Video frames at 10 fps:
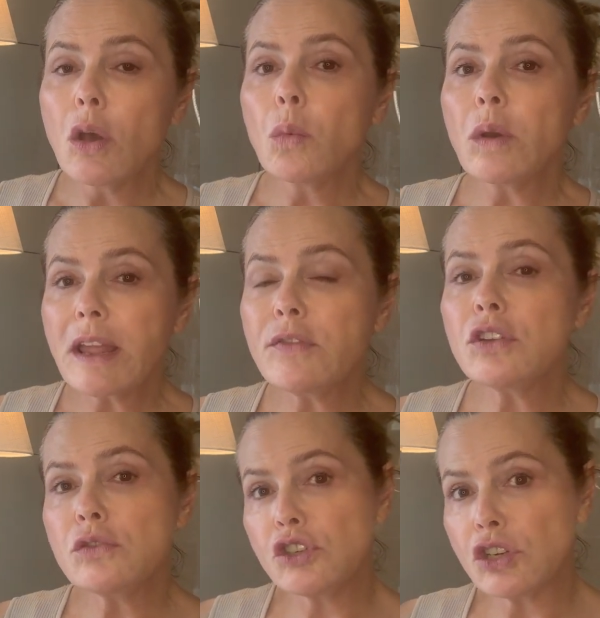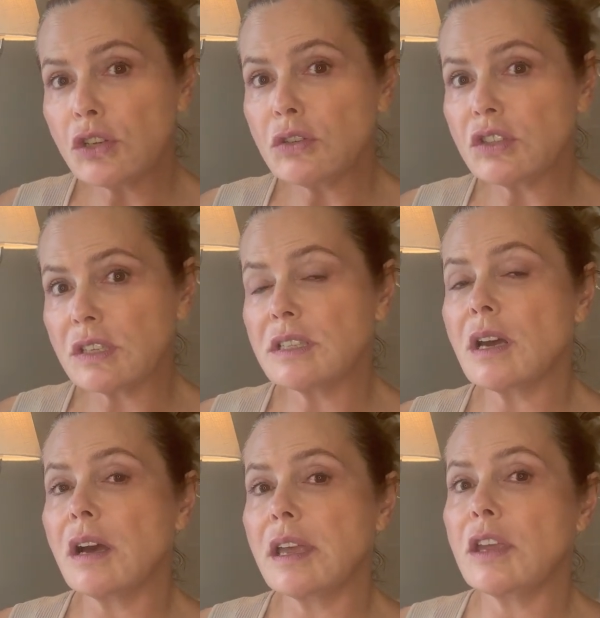Whatever you choose to
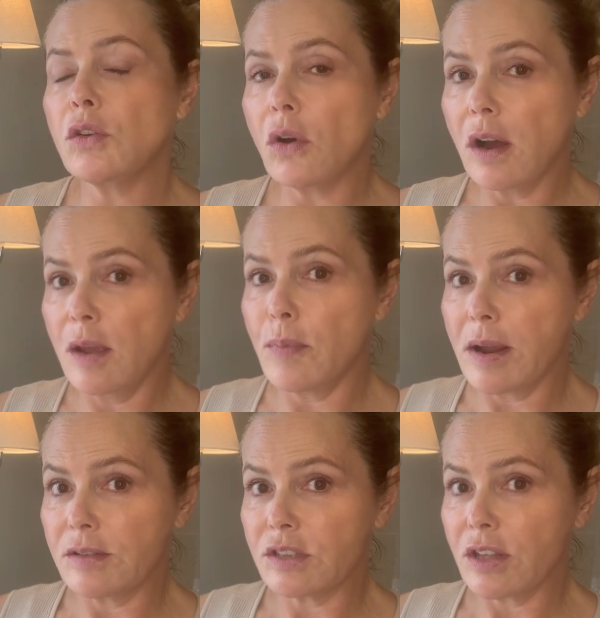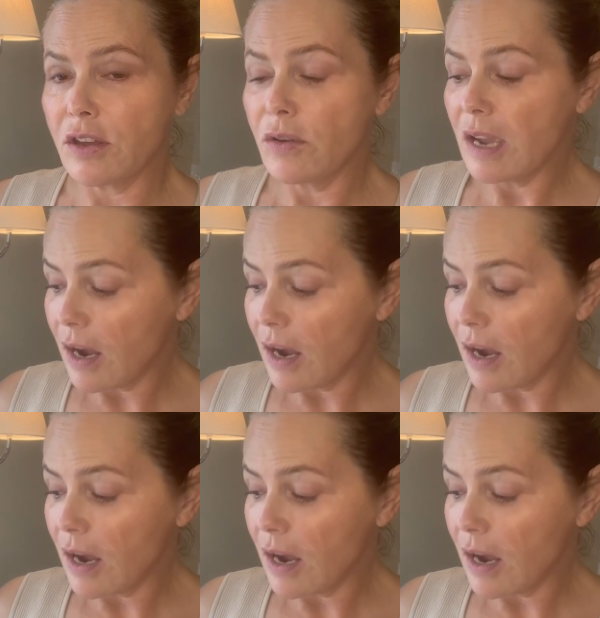dye your eyebrows though,